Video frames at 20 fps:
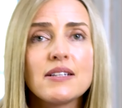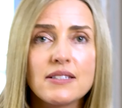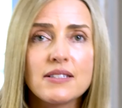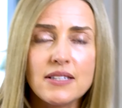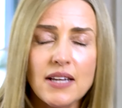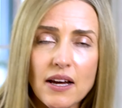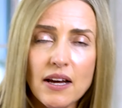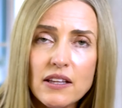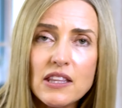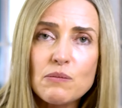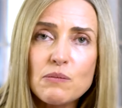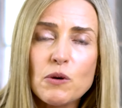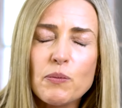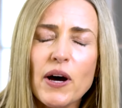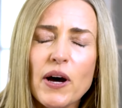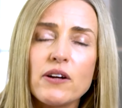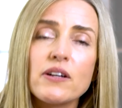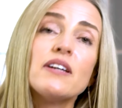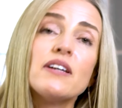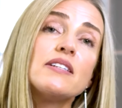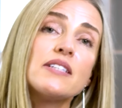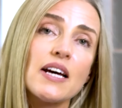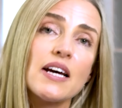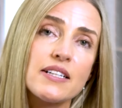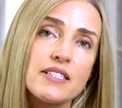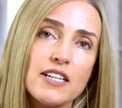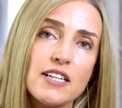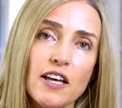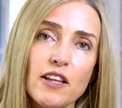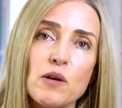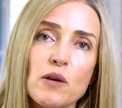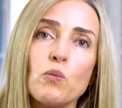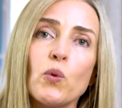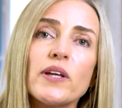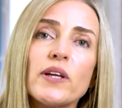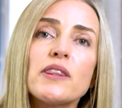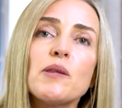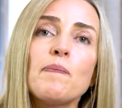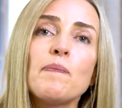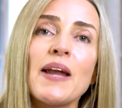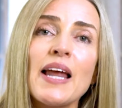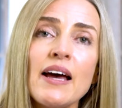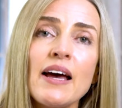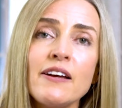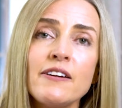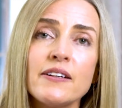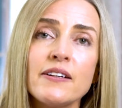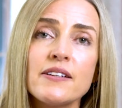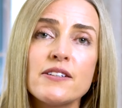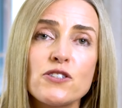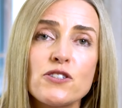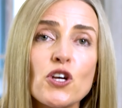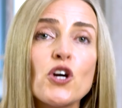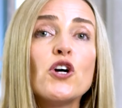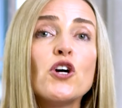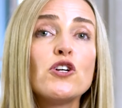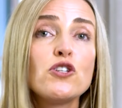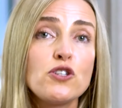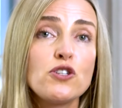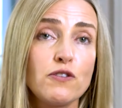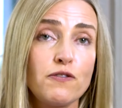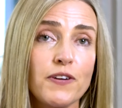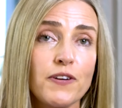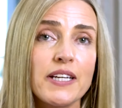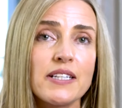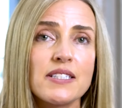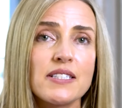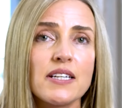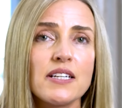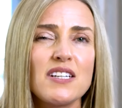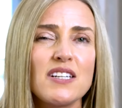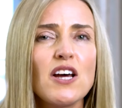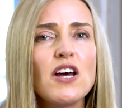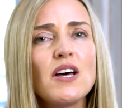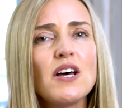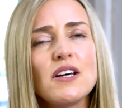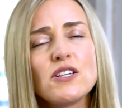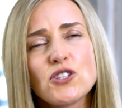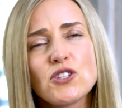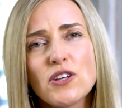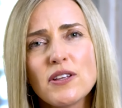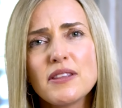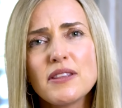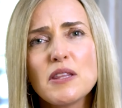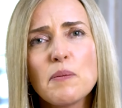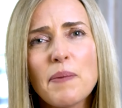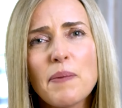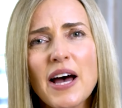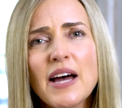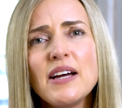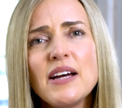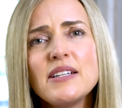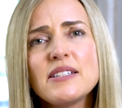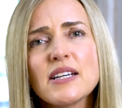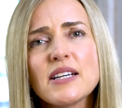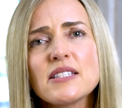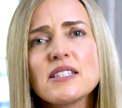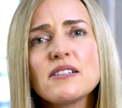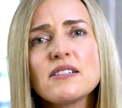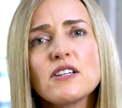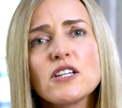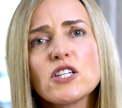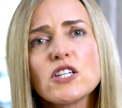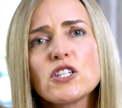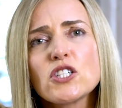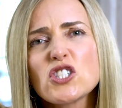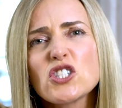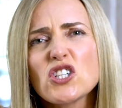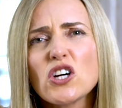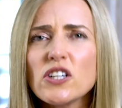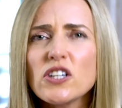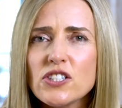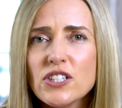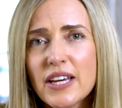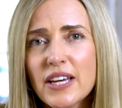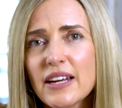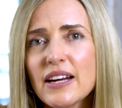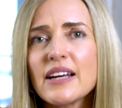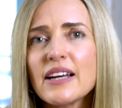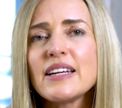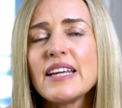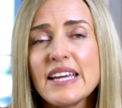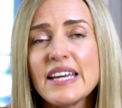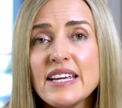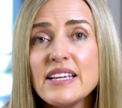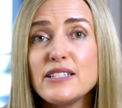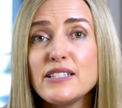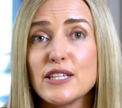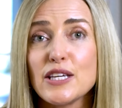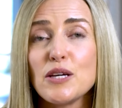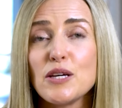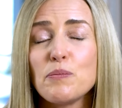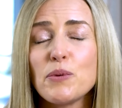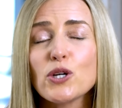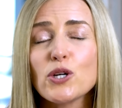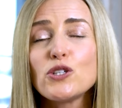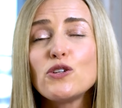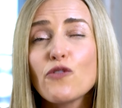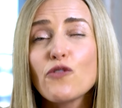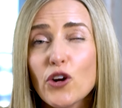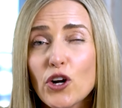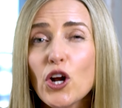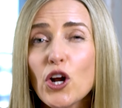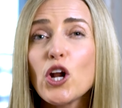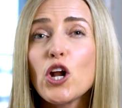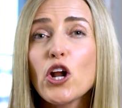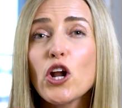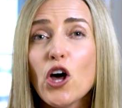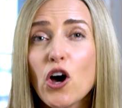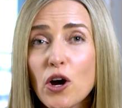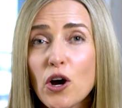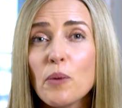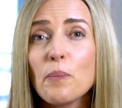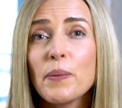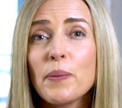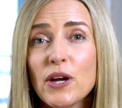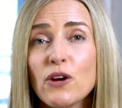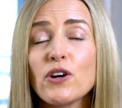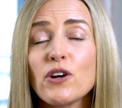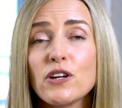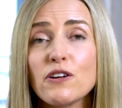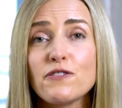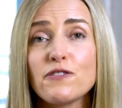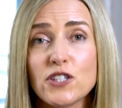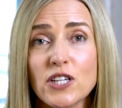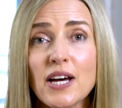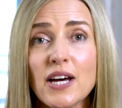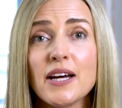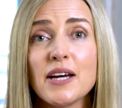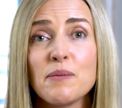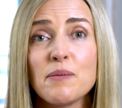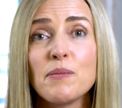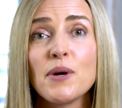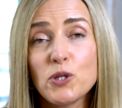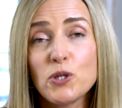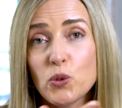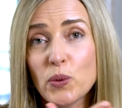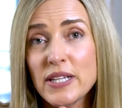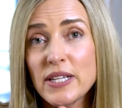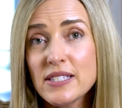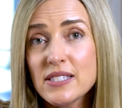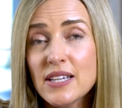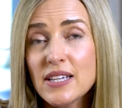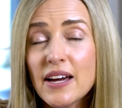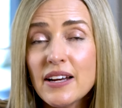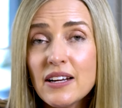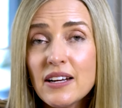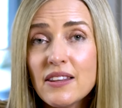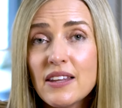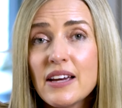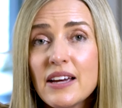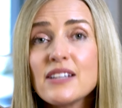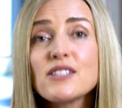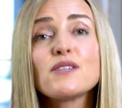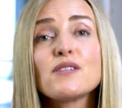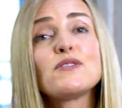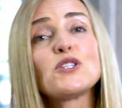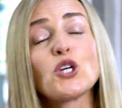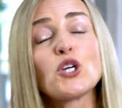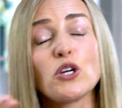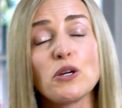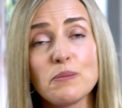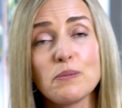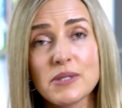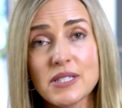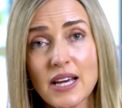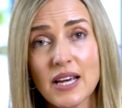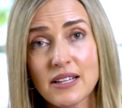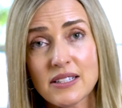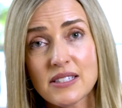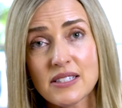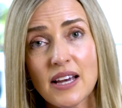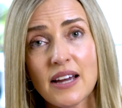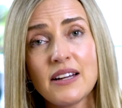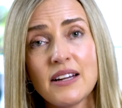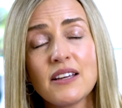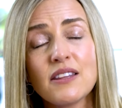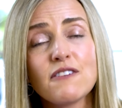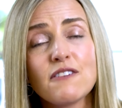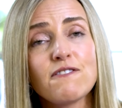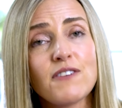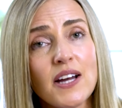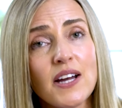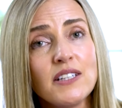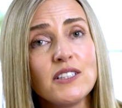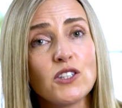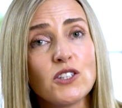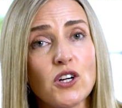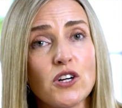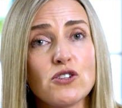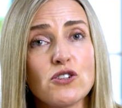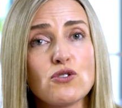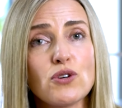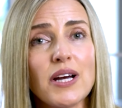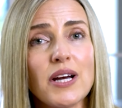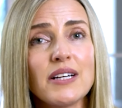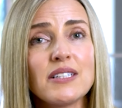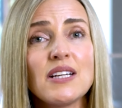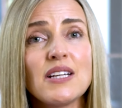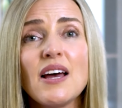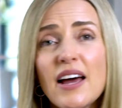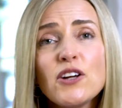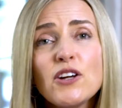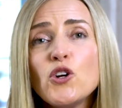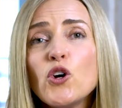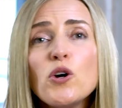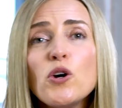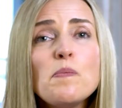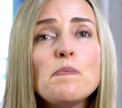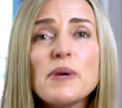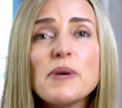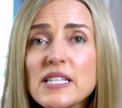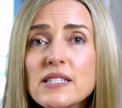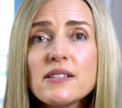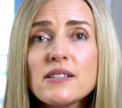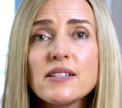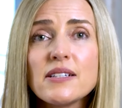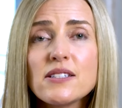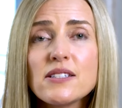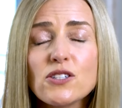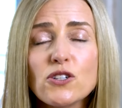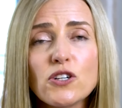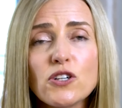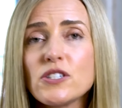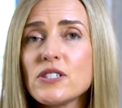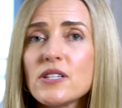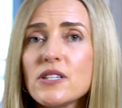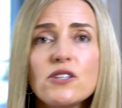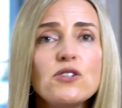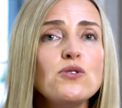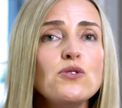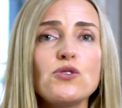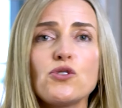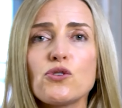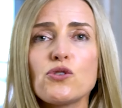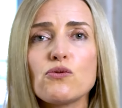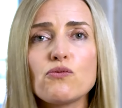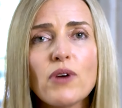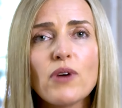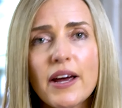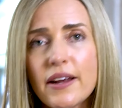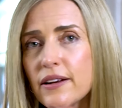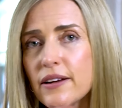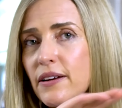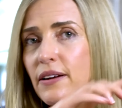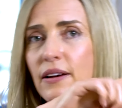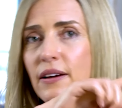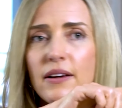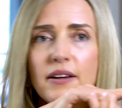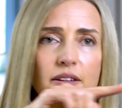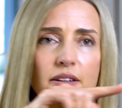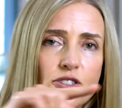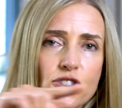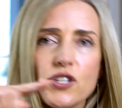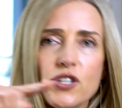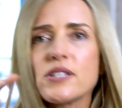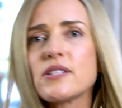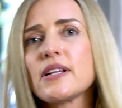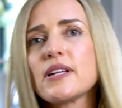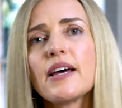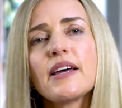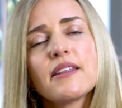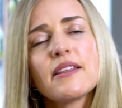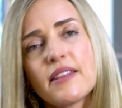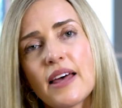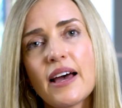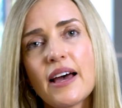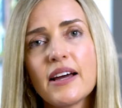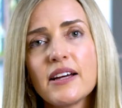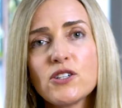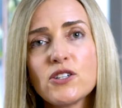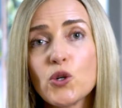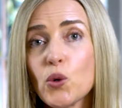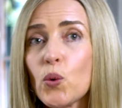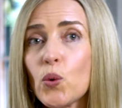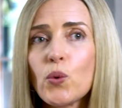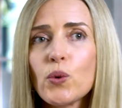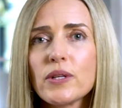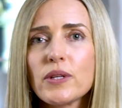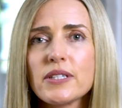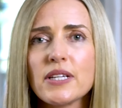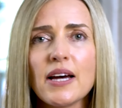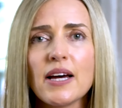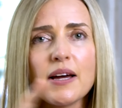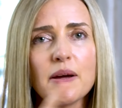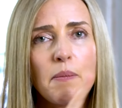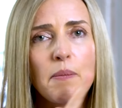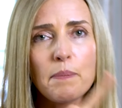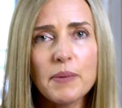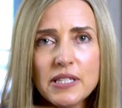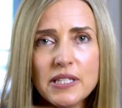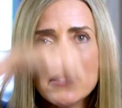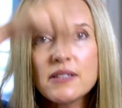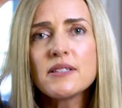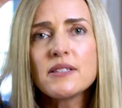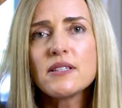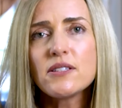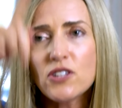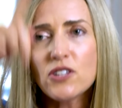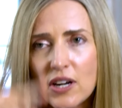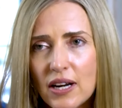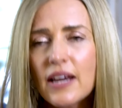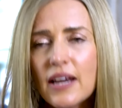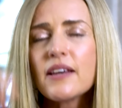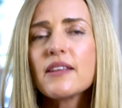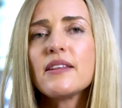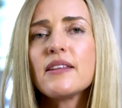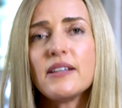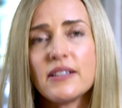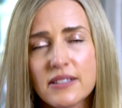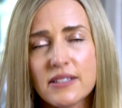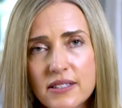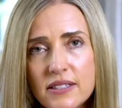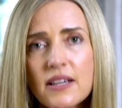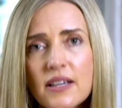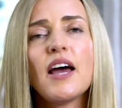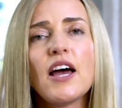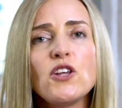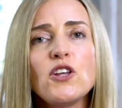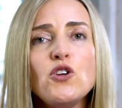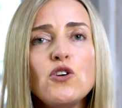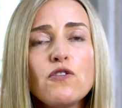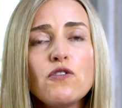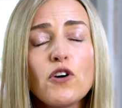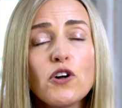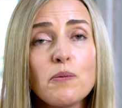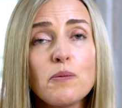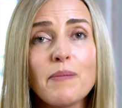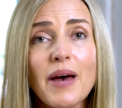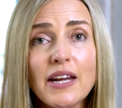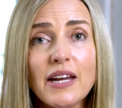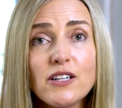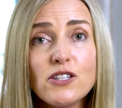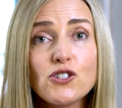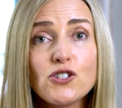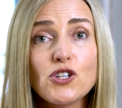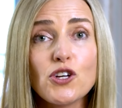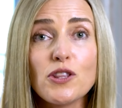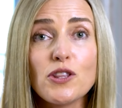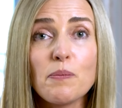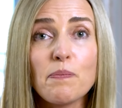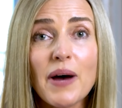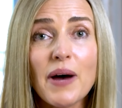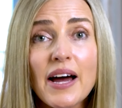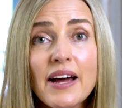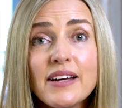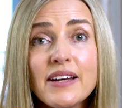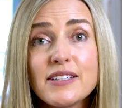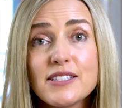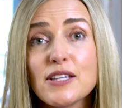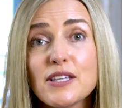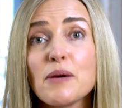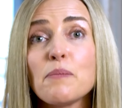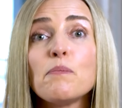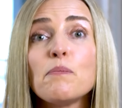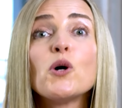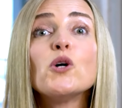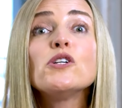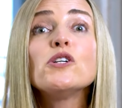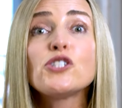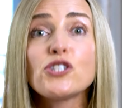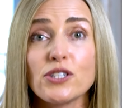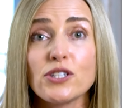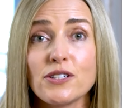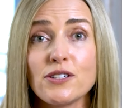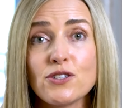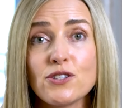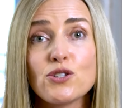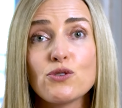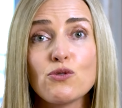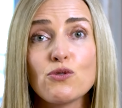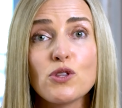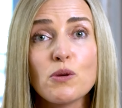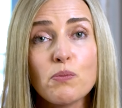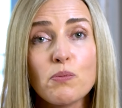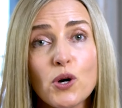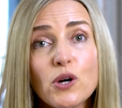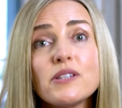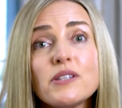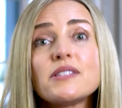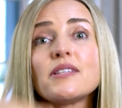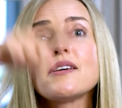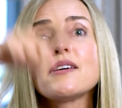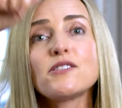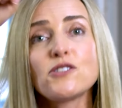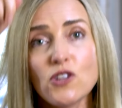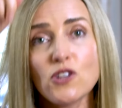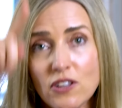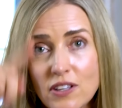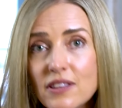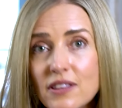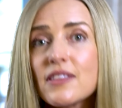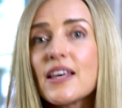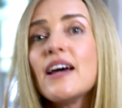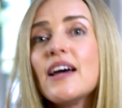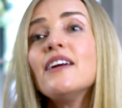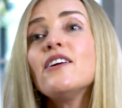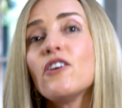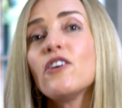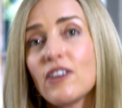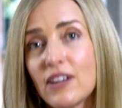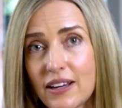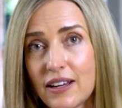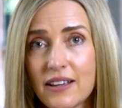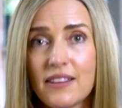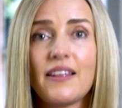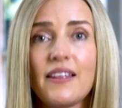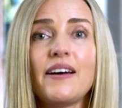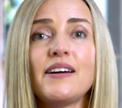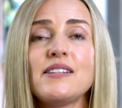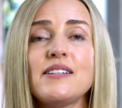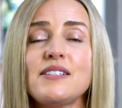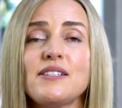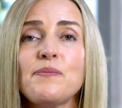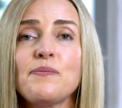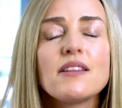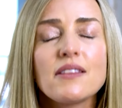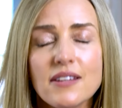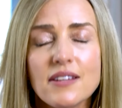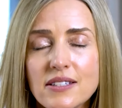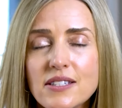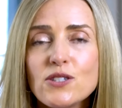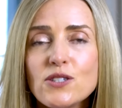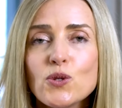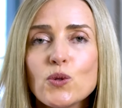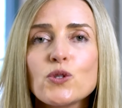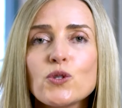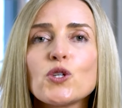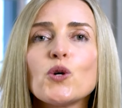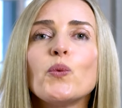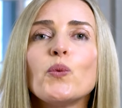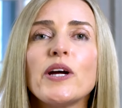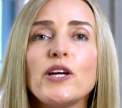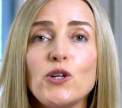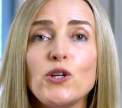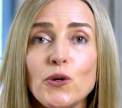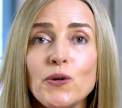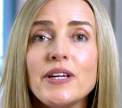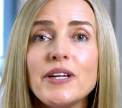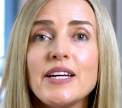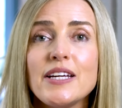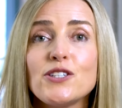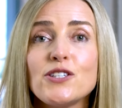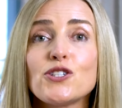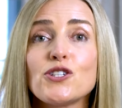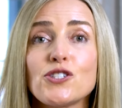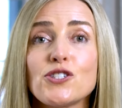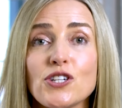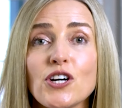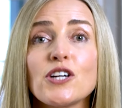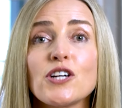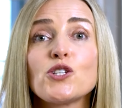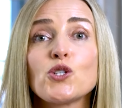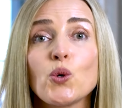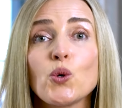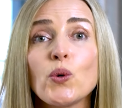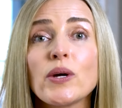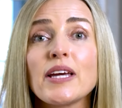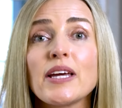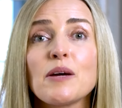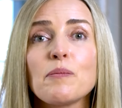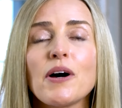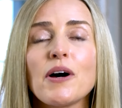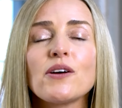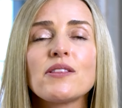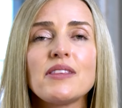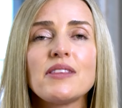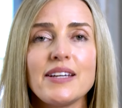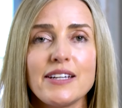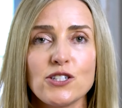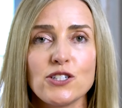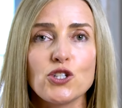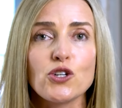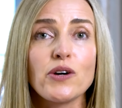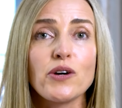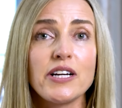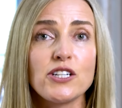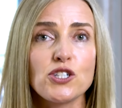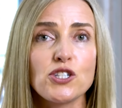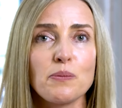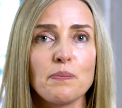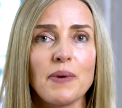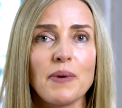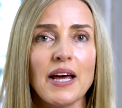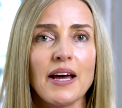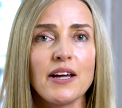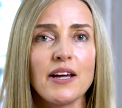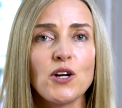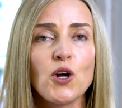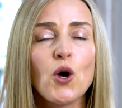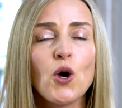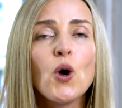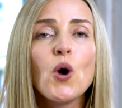Tell them about it and tell them what the plan is to fix it so that the buyer doesn't start to get uneasy, because you've got a long period of time between signing the Heads of Terms and signing the final contract, and no business continues to run just like that all the time. Businesses are like this, and you've got to manage the buyer's emotions through the process so that they're not like that. This is also where you need to start talking about the integration plan.